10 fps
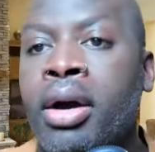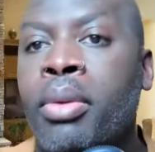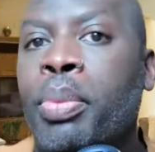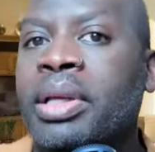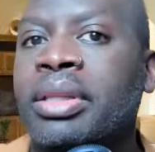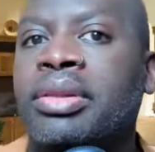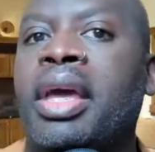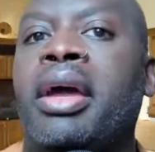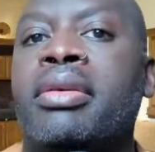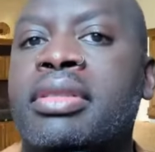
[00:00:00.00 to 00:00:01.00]
But
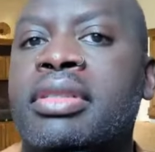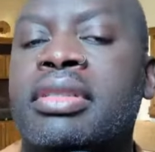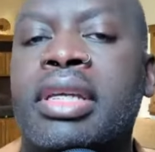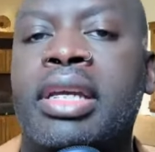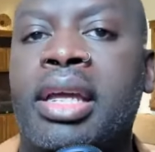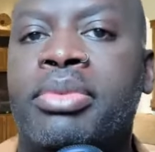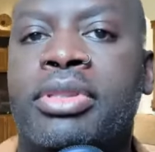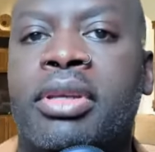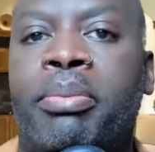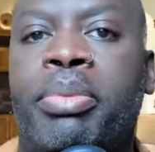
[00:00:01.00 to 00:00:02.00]
there seems
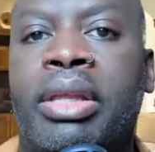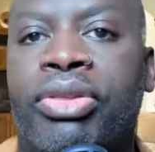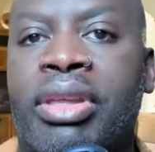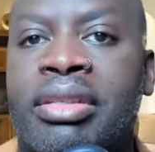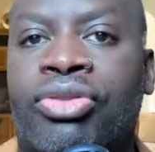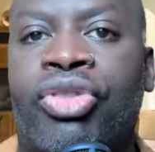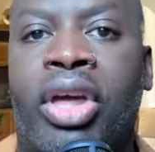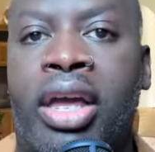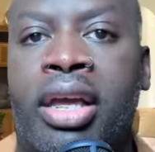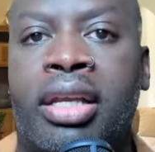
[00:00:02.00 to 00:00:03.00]
to be this
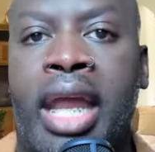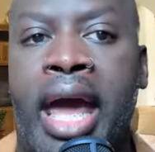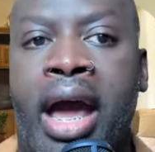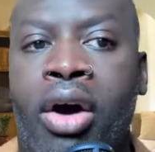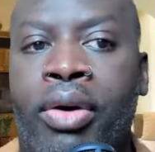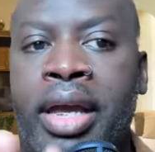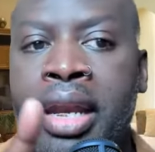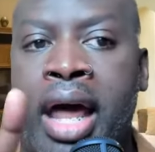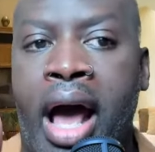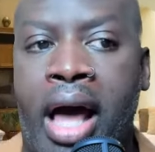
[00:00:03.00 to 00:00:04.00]
thing now in
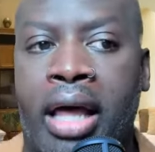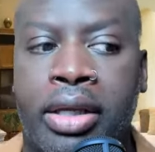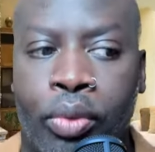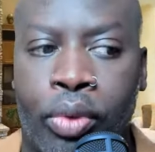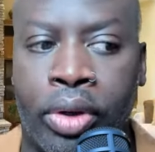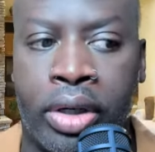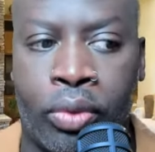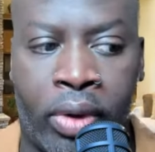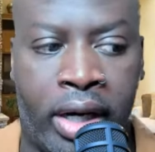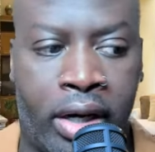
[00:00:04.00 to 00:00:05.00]
Hollywood
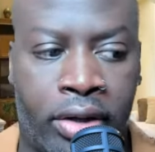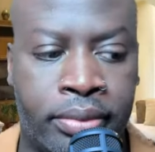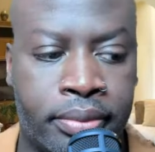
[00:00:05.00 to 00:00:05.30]
where